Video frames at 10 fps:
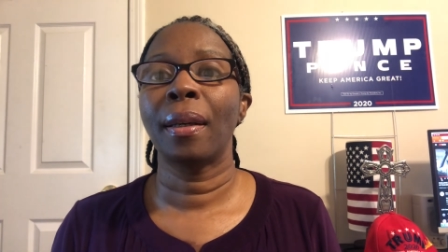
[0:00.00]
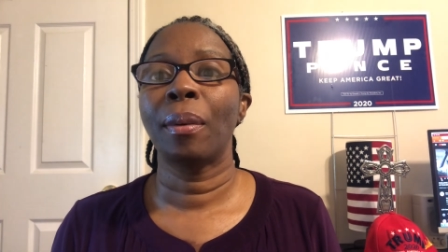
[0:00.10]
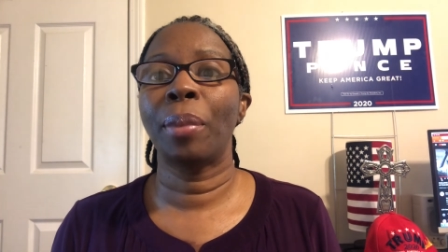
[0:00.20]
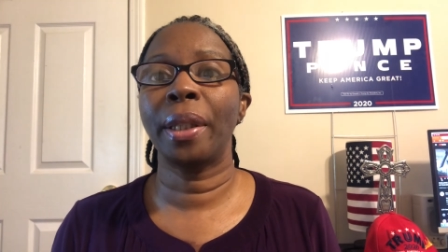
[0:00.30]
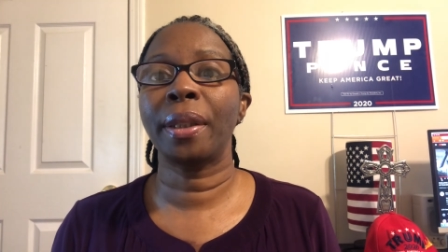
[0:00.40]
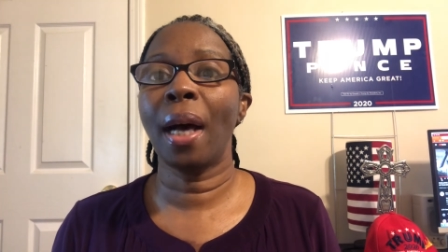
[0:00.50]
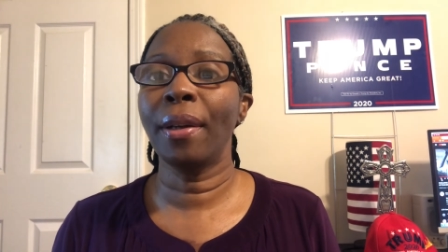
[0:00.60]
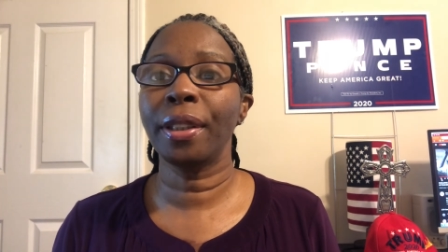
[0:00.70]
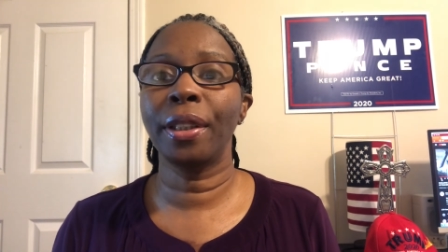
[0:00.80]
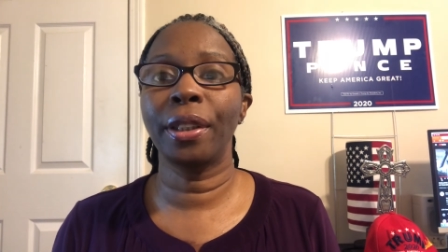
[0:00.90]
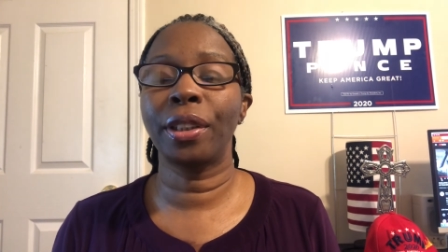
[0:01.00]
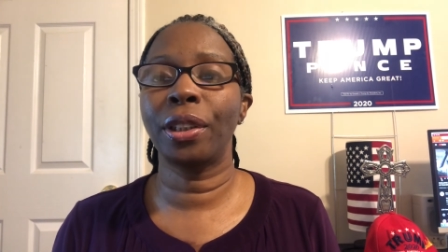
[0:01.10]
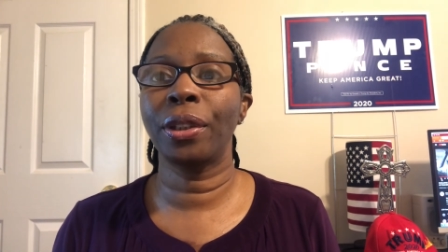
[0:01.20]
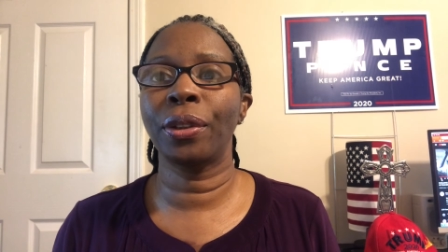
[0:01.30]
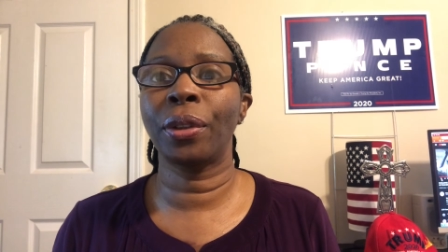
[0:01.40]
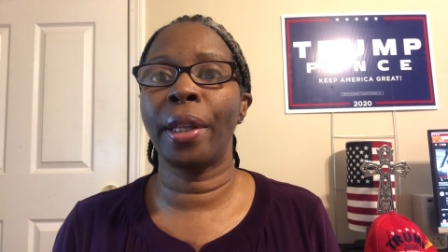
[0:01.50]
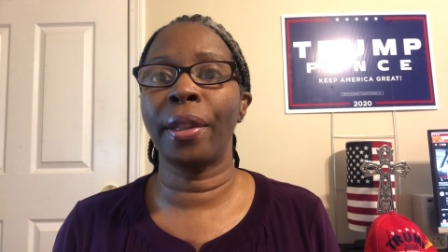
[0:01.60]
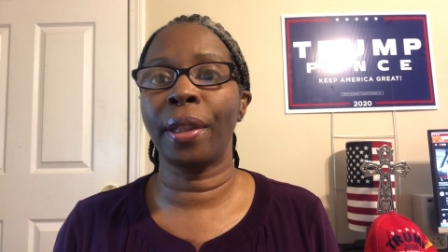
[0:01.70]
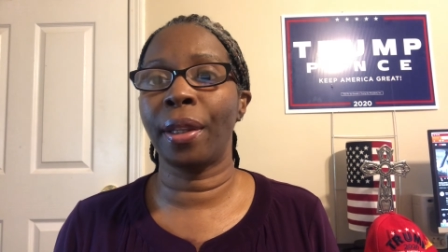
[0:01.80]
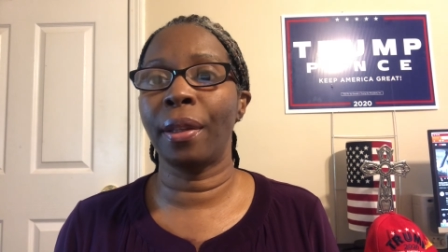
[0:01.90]
But talk to your children.
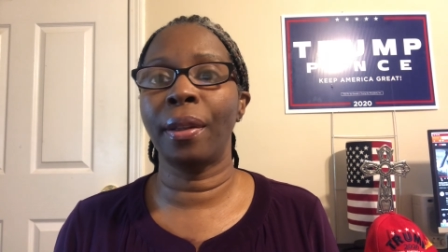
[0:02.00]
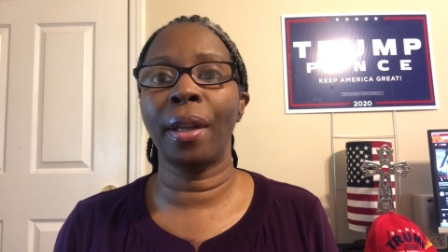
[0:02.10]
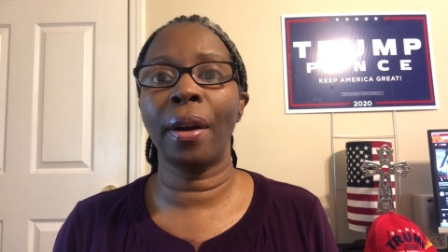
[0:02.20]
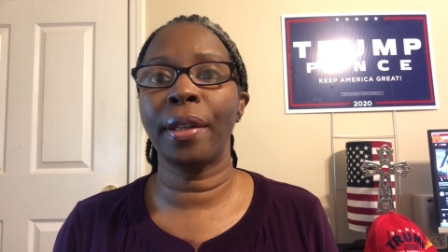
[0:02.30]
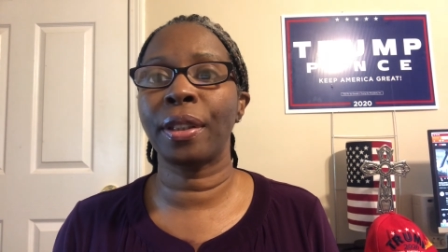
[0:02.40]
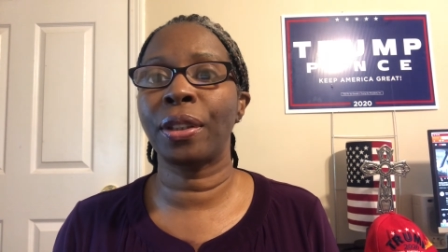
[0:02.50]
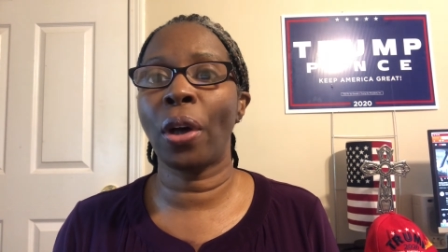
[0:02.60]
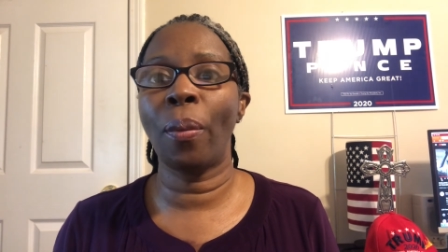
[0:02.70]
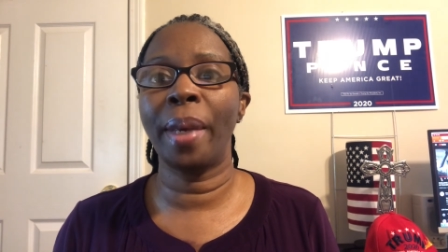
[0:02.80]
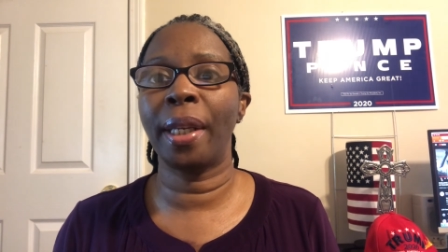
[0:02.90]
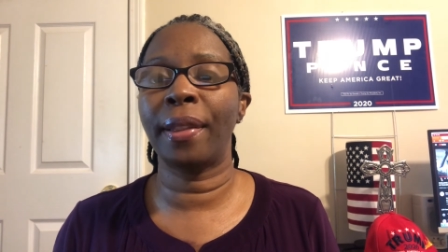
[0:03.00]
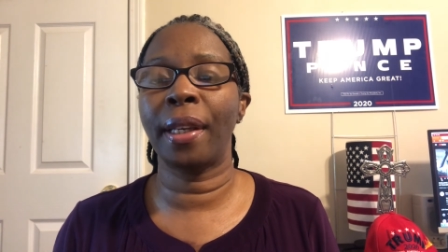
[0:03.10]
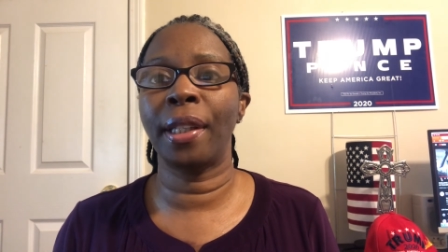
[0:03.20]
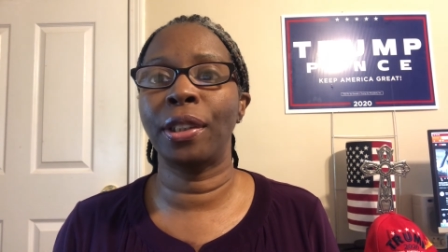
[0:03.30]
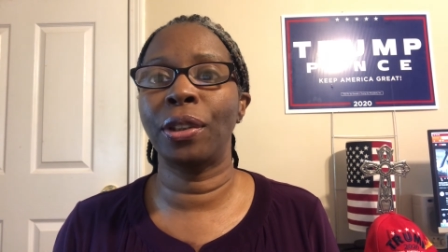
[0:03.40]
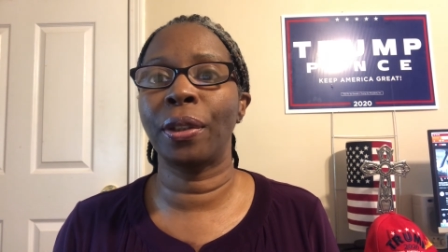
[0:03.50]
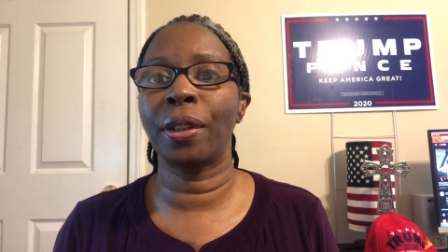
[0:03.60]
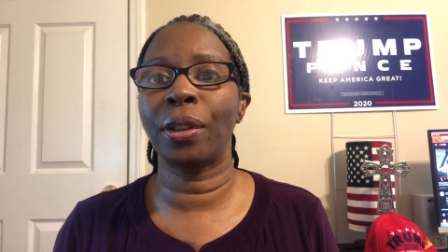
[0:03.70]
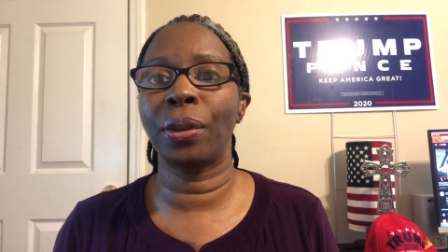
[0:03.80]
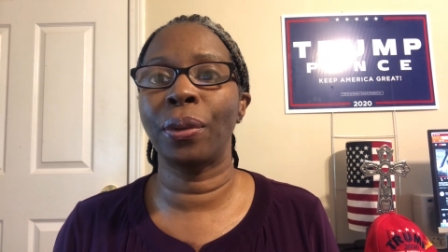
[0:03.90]
There are so many things you can
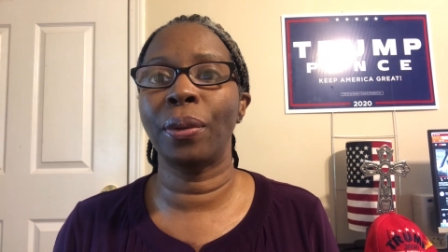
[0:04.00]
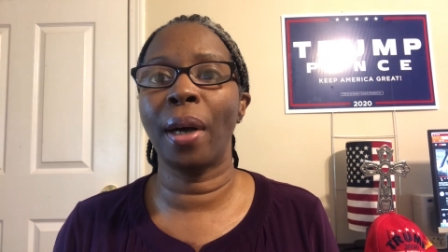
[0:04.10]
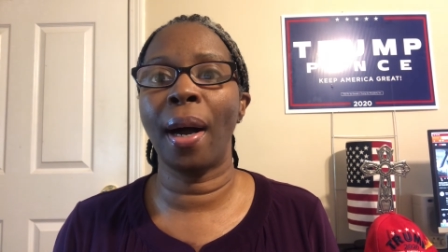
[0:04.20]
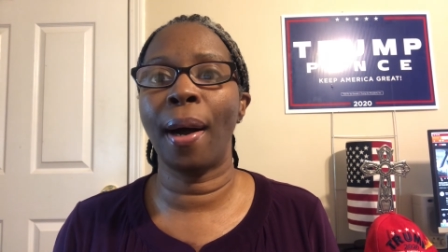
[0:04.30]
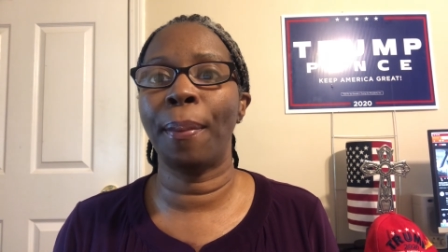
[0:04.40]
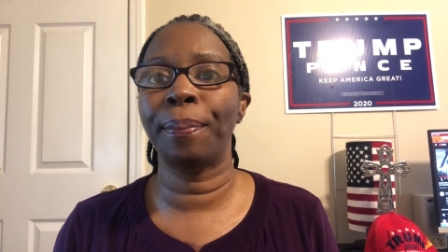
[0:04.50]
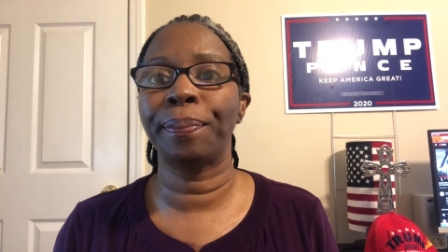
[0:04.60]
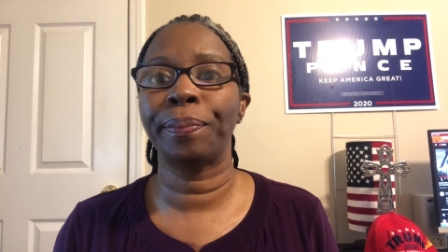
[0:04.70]
do. Um,